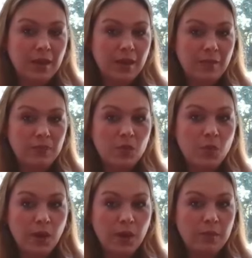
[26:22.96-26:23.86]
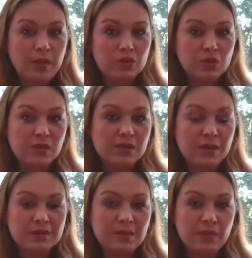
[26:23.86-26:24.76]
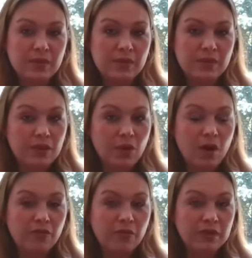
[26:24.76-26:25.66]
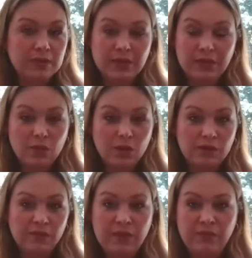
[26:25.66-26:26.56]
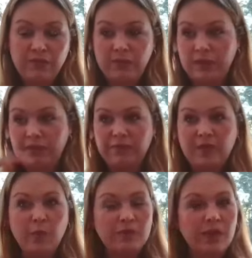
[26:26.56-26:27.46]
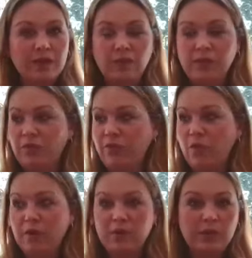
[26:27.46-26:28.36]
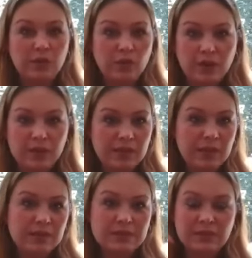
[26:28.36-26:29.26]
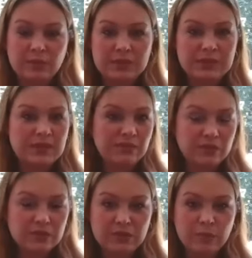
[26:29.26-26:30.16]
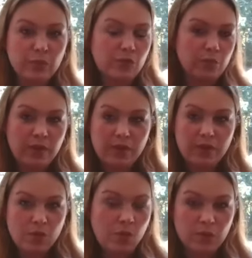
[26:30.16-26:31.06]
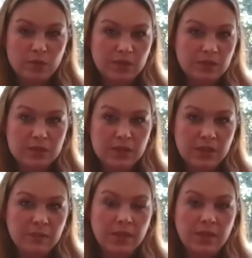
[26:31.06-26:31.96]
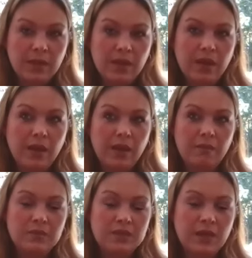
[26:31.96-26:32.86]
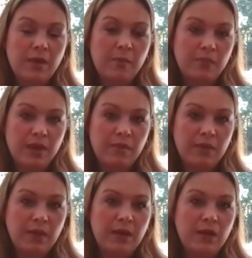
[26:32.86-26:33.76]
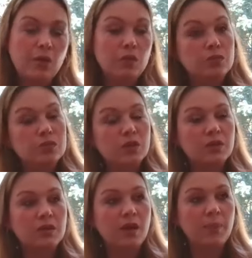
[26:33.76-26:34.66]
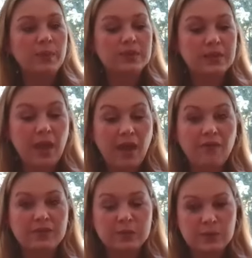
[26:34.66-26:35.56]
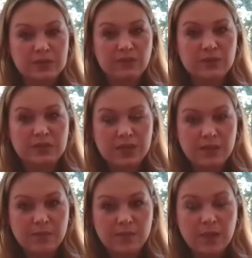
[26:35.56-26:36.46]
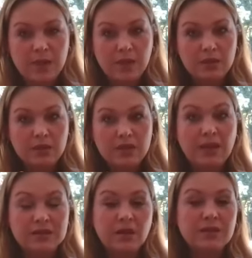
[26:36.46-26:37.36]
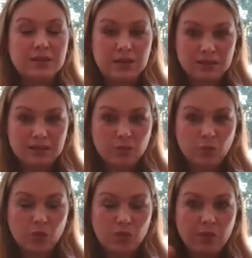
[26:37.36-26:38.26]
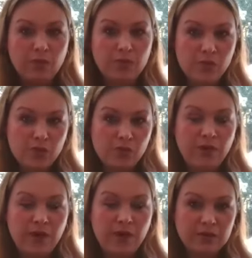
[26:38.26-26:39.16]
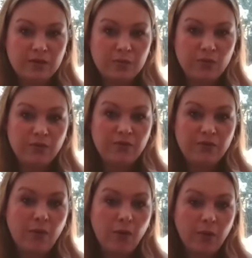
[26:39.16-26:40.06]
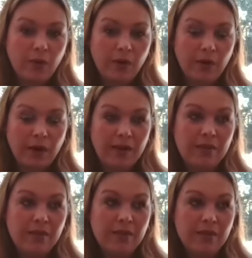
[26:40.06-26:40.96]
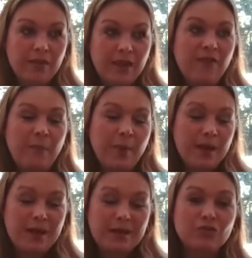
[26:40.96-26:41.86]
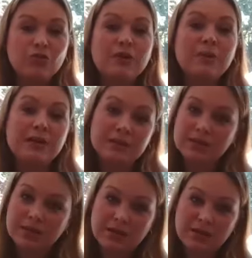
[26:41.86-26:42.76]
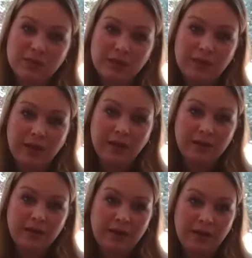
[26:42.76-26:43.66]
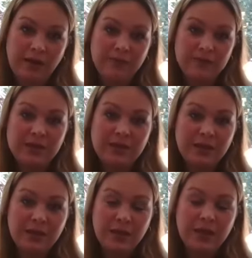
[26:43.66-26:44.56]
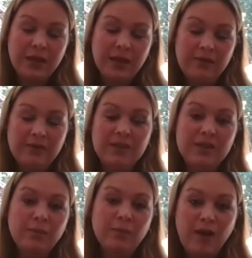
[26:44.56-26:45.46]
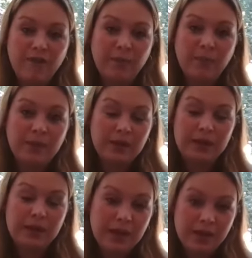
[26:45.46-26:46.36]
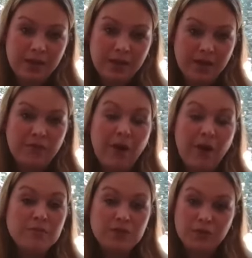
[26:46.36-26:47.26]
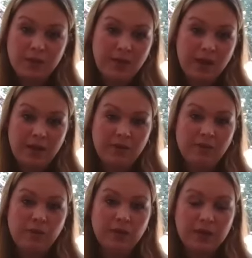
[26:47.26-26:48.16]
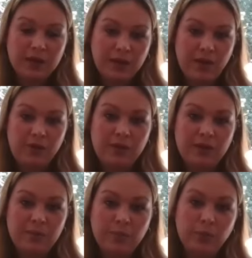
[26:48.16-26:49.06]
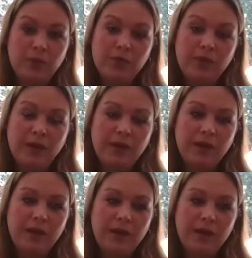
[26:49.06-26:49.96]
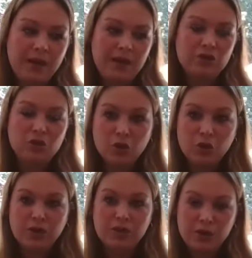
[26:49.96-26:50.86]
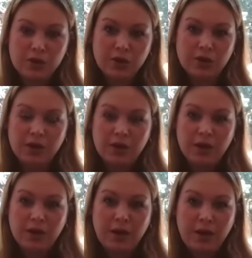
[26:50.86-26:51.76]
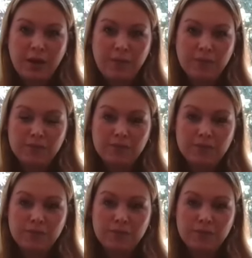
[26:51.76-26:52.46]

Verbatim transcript: Um, you want to make sure that that's something that you're offering and saying, look, if, if if someone's at a 640, we look at this and we see if there's an improvement we work with our team um, to help them. And I know certain companies have a specific team that does this, where they review the files that are moving forward, and they've been extremely successful in that, and wow. have seen have seen the profitability from doing that of looking at how they can improve it and making sure that they're um,